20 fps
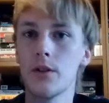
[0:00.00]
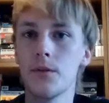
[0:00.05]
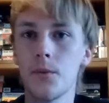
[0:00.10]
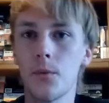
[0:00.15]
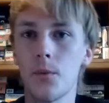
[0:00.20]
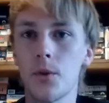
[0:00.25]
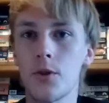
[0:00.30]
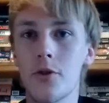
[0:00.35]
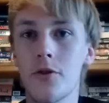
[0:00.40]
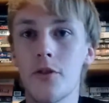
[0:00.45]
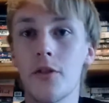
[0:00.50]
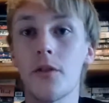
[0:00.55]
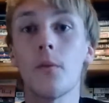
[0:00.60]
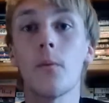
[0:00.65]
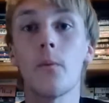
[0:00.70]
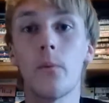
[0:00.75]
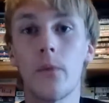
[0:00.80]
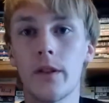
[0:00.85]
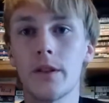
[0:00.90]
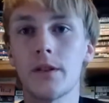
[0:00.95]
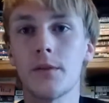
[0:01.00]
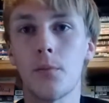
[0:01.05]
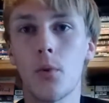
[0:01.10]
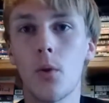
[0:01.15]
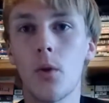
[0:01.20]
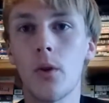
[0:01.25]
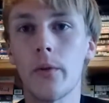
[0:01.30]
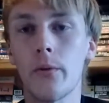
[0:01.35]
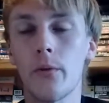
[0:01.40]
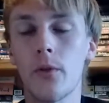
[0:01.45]
which is
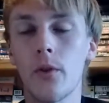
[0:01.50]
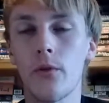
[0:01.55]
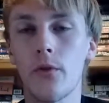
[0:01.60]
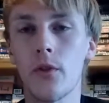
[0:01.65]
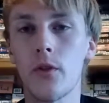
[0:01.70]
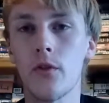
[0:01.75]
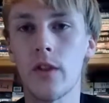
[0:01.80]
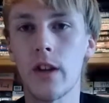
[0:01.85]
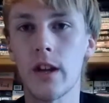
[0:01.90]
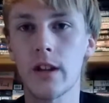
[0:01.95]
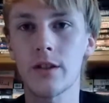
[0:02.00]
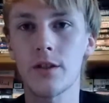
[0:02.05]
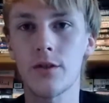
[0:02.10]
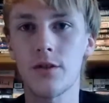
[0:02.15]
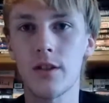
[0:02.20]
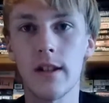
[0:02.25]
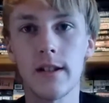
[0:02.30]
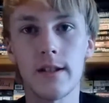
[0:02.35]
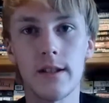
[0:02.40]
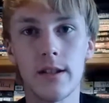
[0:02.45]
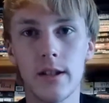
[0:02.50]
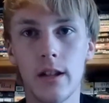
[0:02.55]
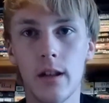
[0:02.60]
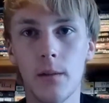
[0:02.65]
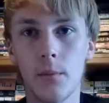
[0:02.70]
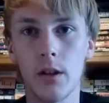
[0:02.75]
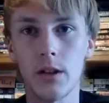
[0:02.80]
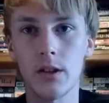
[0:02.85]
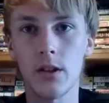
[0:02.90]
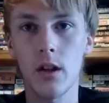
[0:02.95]
important for a few of the exercises that I'm
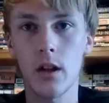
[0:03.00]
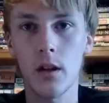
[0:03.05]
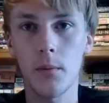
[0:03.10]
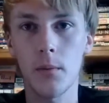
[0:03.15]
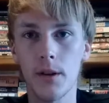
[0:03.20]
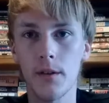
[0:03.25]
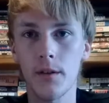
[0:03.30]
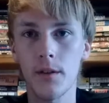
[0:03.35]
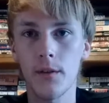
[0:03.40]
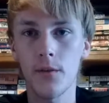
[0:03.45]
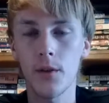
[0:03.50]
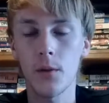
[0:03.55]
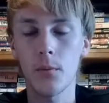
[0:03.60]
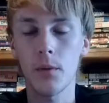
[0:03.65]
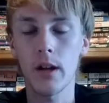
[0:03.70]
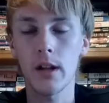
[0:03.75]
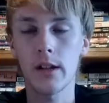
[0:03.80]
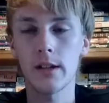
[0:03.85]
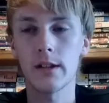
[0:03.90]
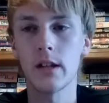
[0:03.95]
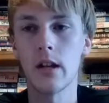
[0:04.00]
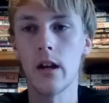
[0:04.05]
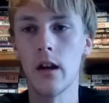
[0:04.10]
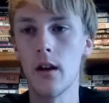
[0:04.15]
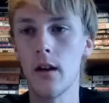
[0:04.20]
going to talk in a few minutes.